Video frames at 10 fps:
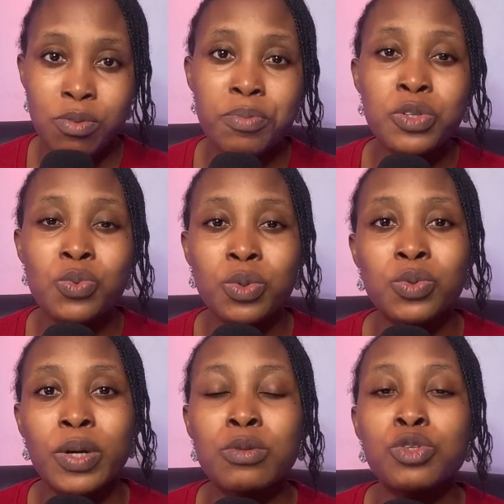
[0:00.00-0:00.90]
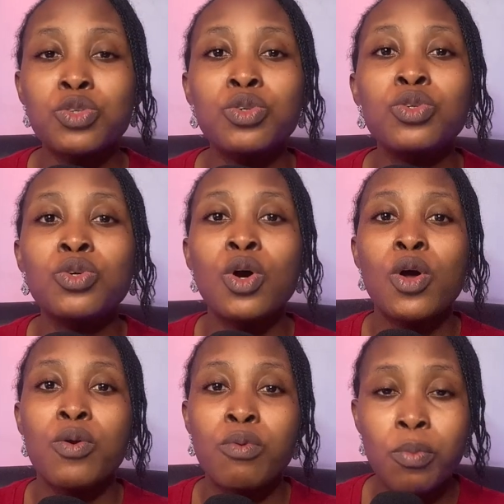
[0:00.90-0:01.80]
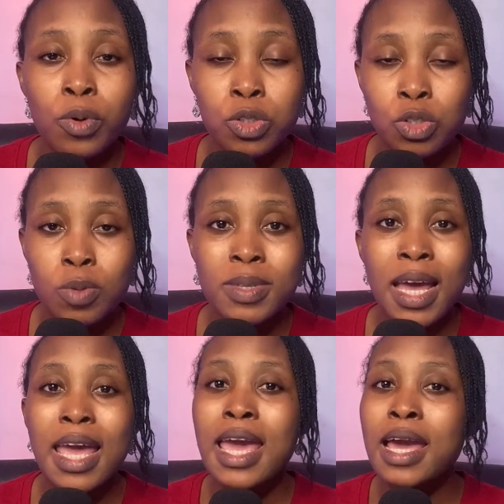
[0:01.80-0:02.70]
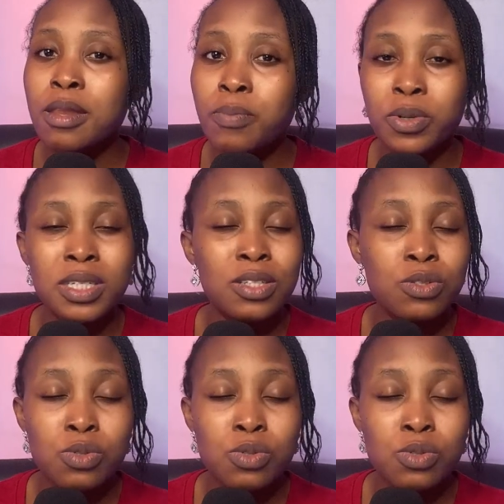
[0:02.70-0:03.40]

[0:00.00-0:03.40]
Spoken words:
Remote worldwide will show you remote jobs that anybody,